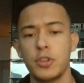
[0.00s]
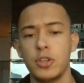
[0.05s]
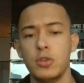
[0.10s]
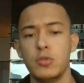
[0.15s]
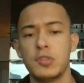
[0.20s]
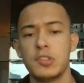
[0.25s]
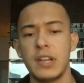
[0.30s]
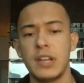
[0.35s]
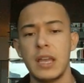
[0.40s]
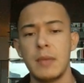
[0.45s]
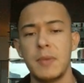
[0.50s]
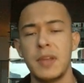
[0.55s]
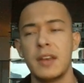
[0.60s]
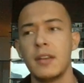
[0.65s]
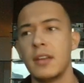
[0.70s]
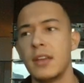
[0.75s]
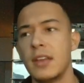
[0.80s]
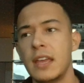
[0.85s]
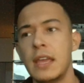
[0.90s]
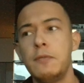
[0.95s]
you put the
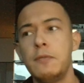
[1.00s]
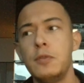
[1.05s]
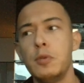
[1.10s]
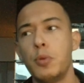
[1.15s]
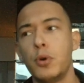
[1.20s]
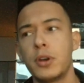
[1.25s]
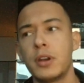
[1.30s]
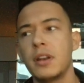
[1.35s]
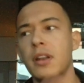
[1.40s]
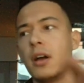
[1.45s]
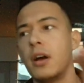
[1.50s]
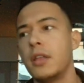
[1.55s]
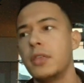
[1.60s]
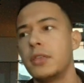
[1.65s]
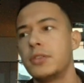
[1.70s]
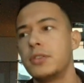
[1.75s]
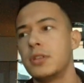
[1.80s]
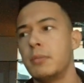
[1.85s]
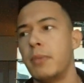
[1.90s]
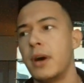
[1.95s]
username in, if you put it
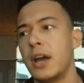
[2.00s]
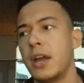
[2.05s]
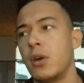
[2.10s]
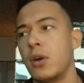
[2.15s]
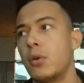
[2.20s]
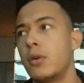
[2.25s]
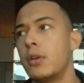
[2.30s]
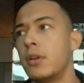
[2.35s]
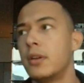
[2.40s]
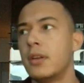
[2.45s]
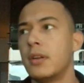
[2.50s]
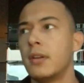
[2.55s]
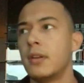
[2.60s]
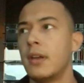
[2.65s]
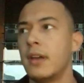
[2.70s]
onto the bio,